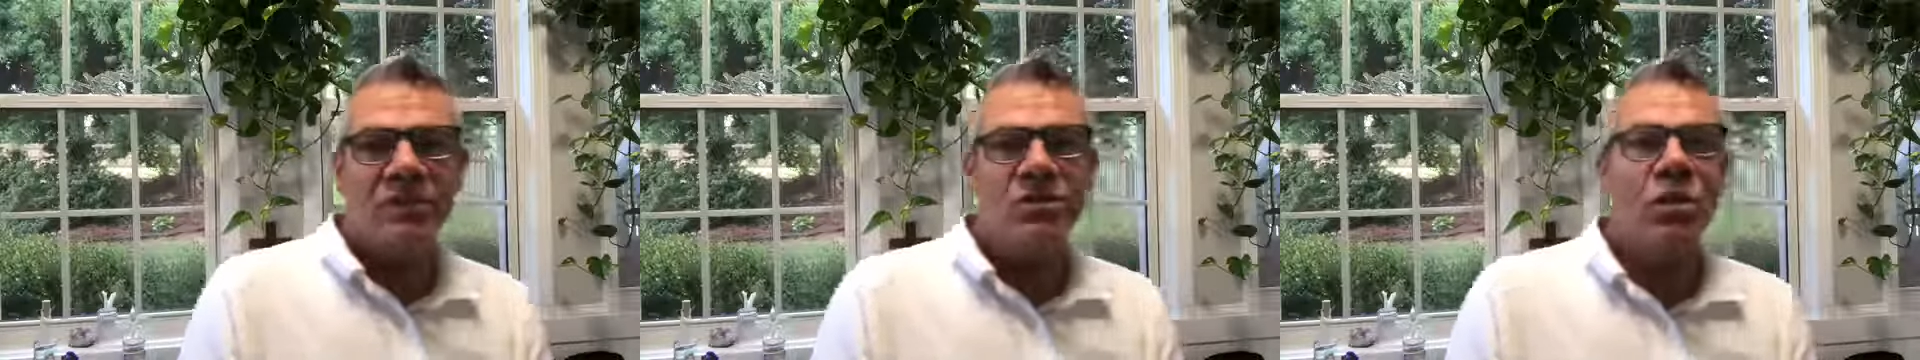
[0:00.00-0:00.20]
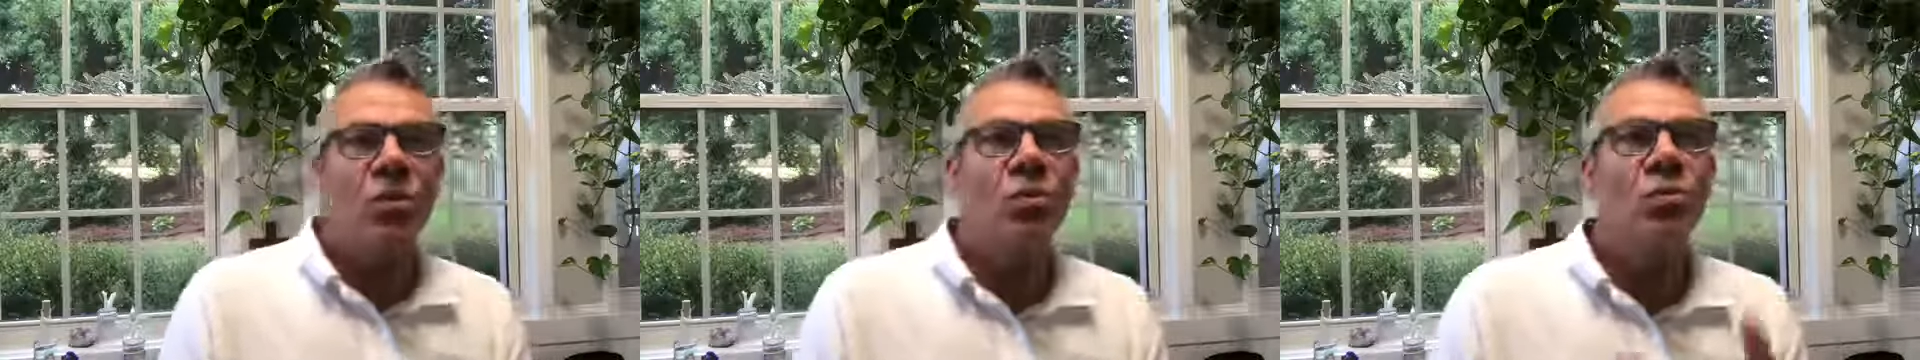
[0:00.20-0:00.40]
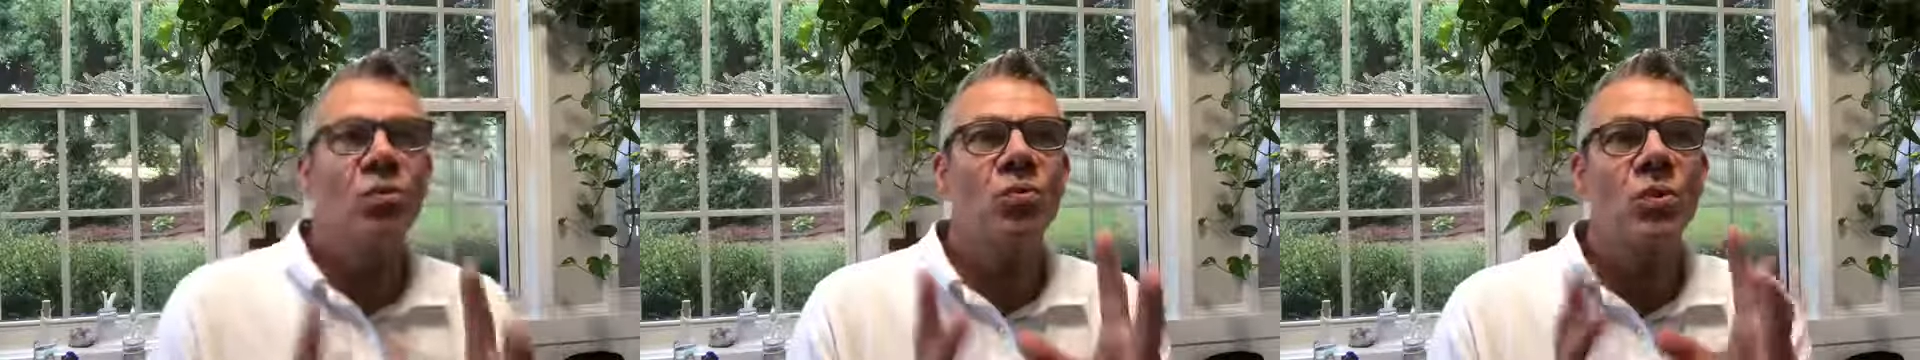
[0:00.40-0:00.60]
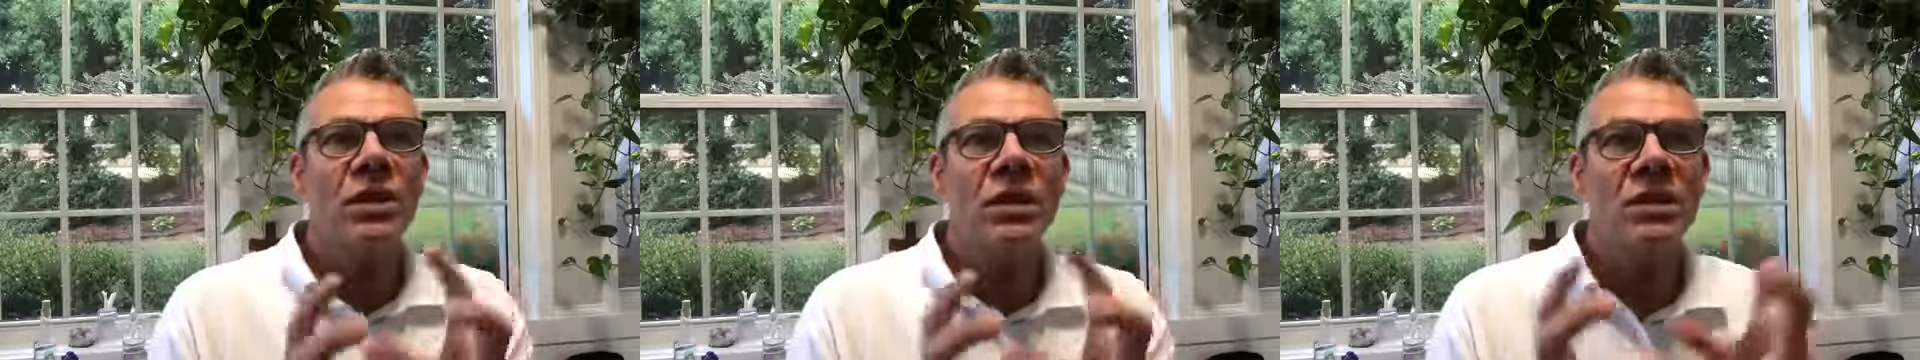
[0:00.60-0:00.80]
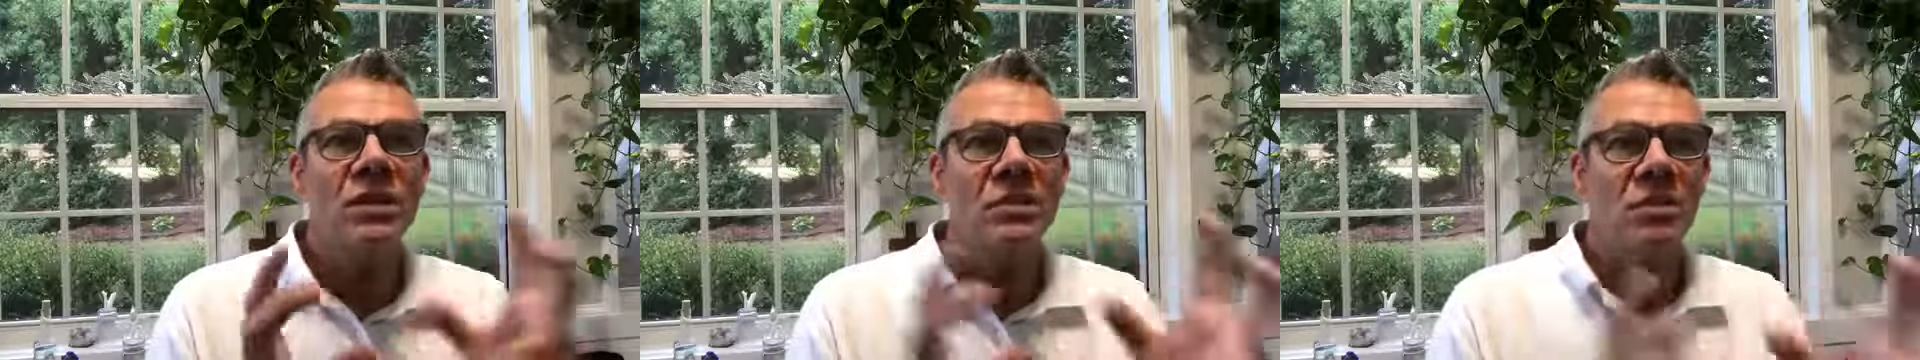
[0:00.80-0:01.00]
So
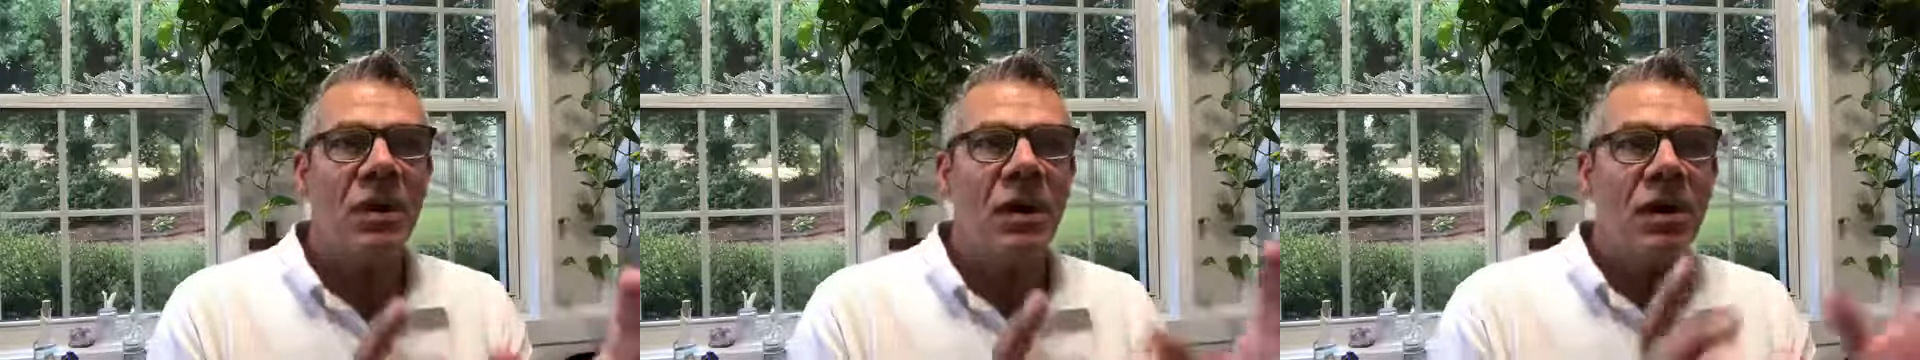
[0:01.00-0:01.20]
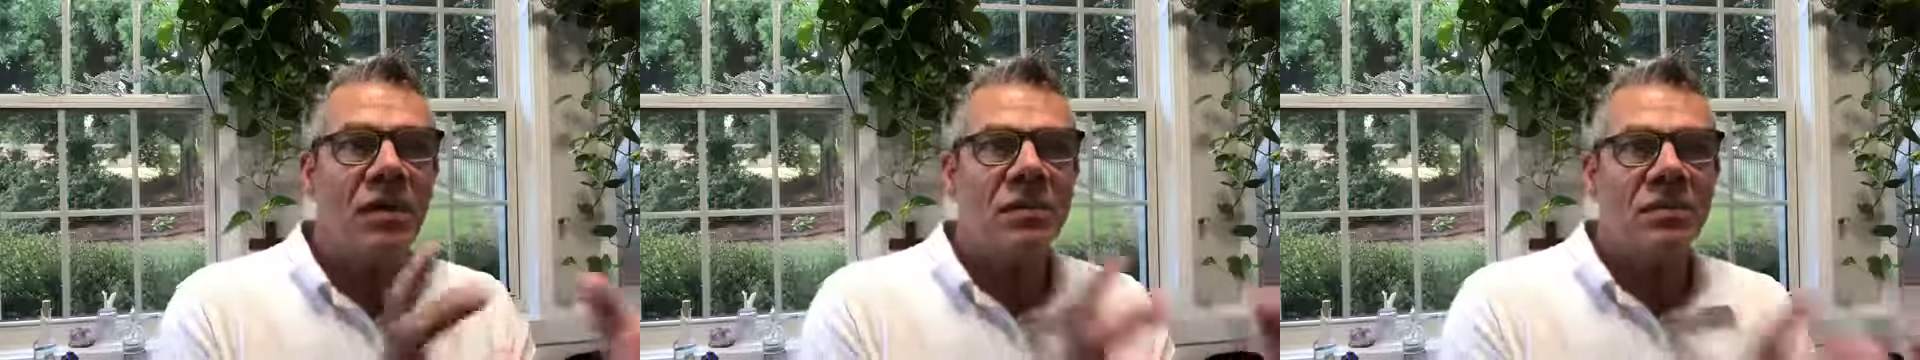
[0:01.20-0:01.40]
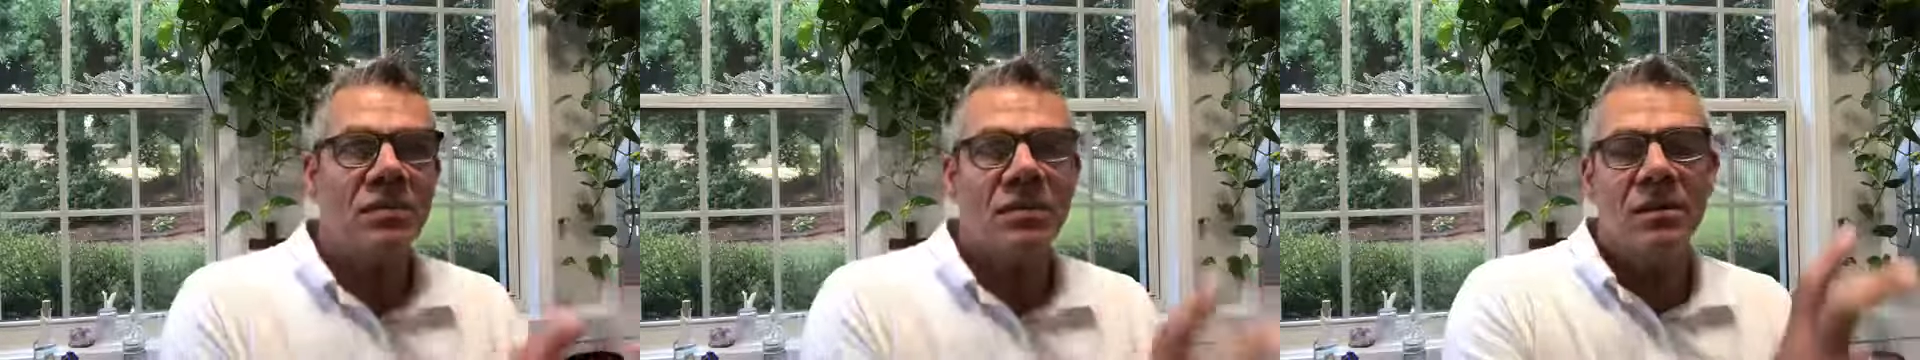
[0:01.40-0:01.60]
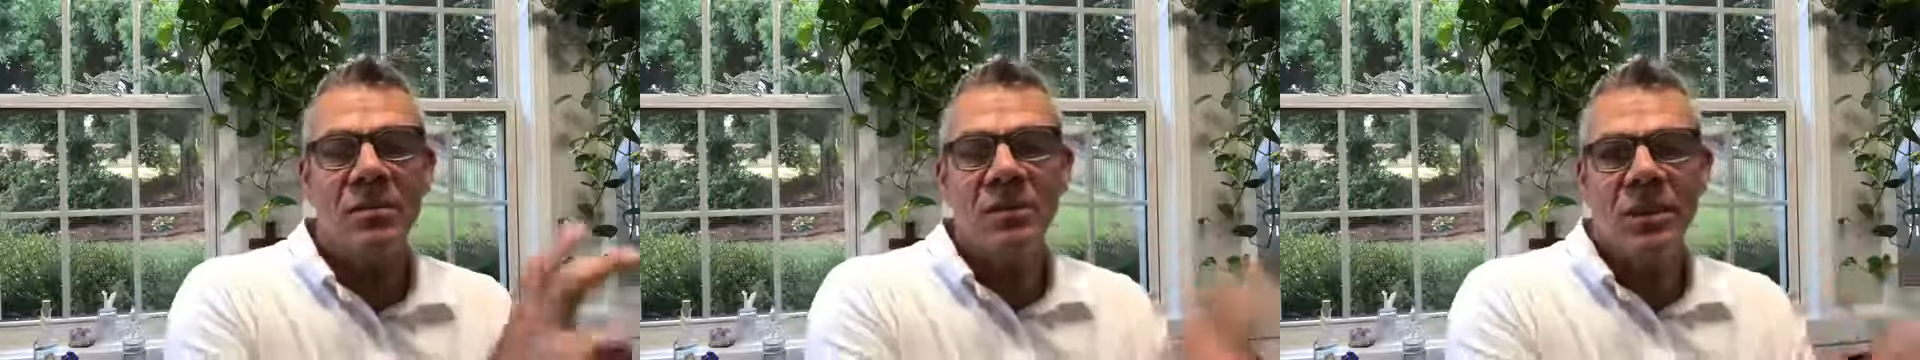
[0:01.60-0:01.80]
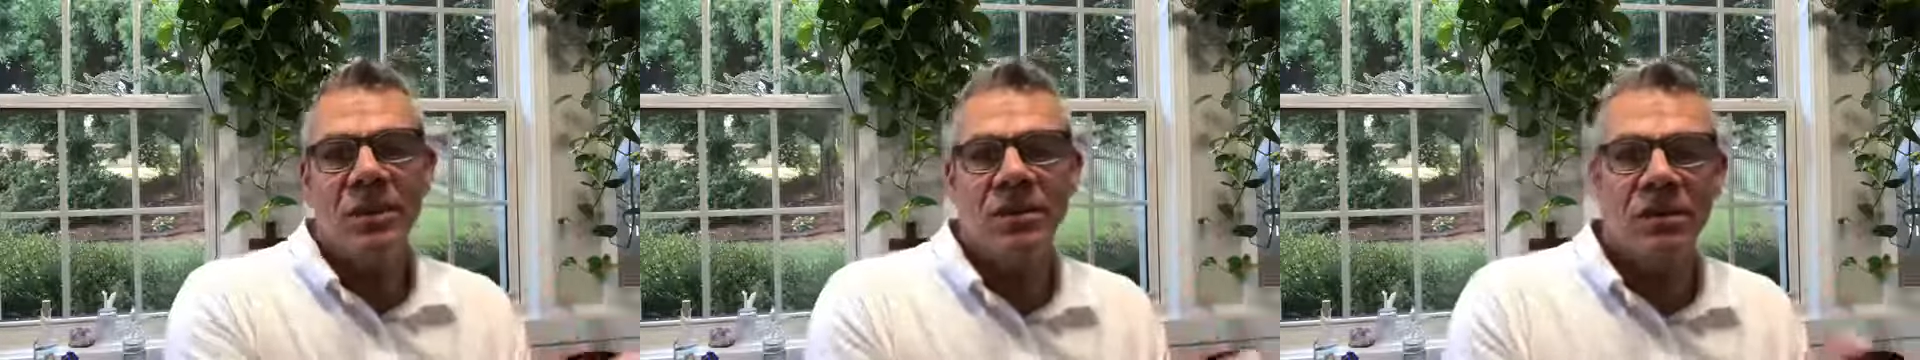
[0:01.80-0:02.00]

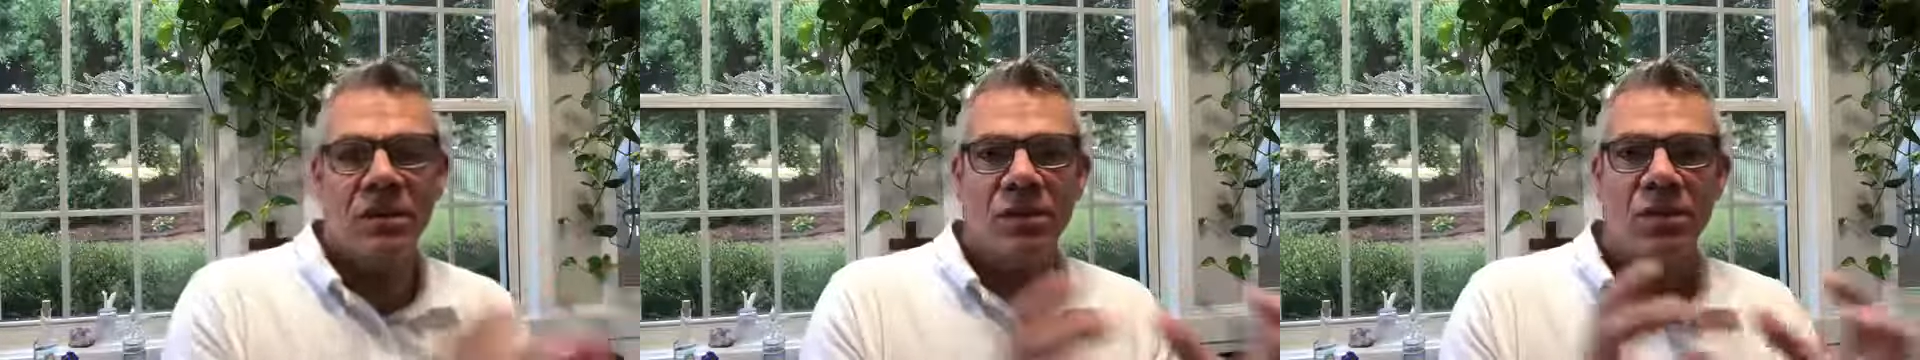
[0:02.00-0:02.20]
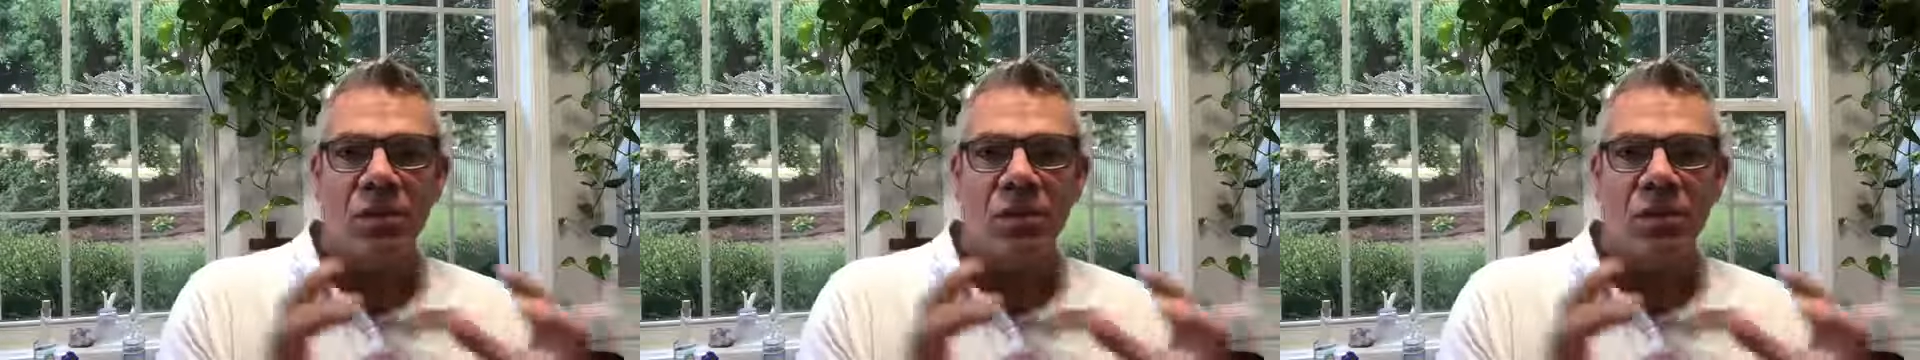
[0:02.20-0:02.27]
responsibility,